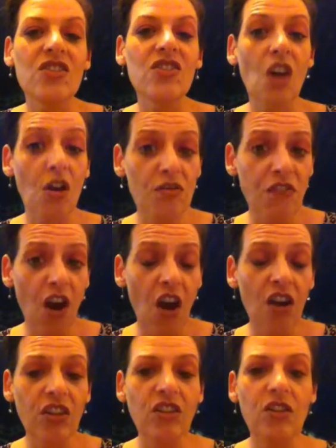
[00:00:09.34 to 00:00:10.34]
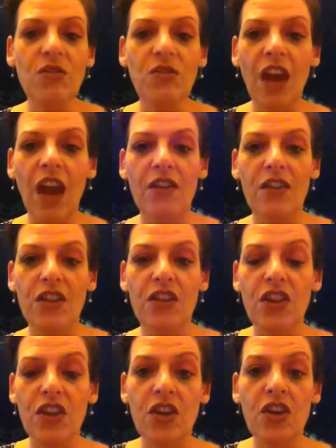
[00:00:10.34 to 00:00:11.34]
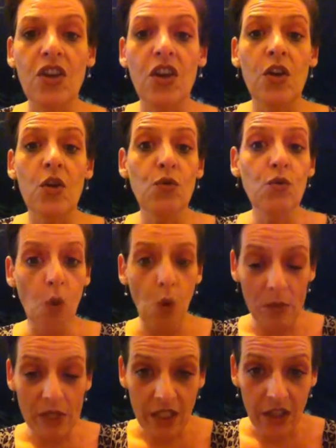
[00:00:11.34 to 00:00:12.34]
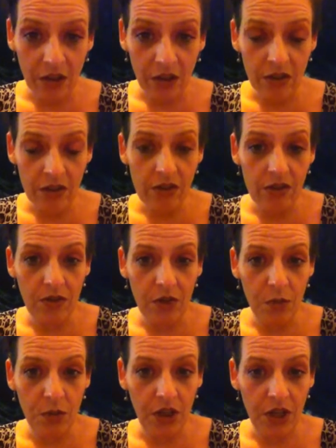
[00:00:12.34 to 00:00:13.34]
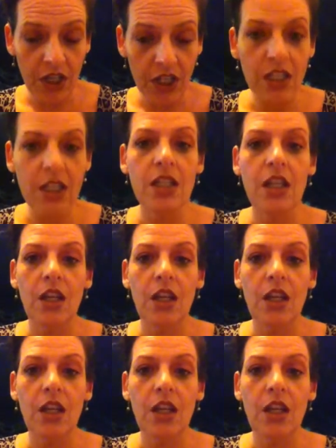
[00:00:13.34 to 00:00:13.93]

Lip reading: So far, you've covered the raw materials of your product,